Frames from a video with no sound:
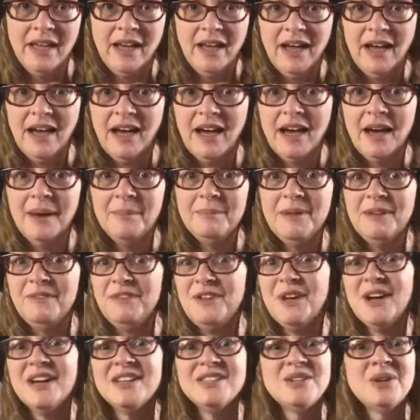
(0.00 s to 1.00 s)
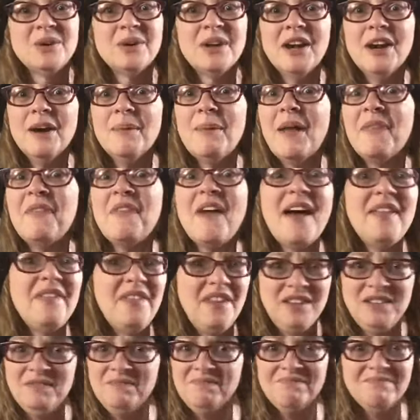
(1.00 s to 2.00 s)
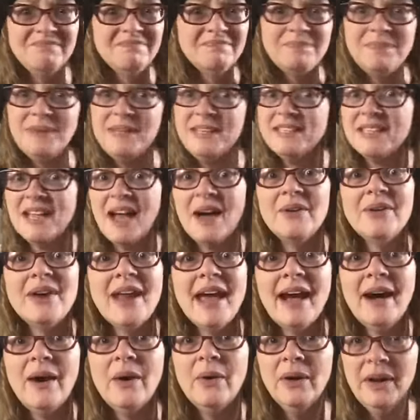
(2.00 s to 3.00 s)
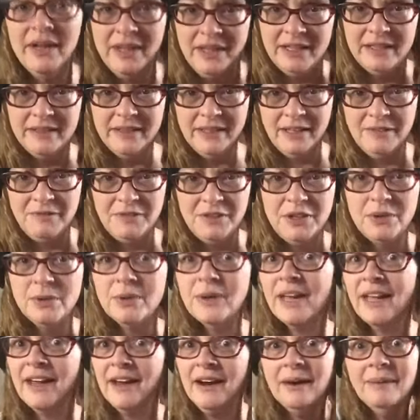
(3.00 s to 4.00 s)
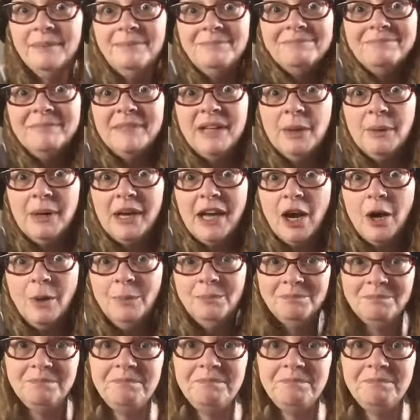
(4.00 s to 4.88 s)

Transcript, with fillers: Um, if you guys don't care about that, then peace out now. If you do care, here we go.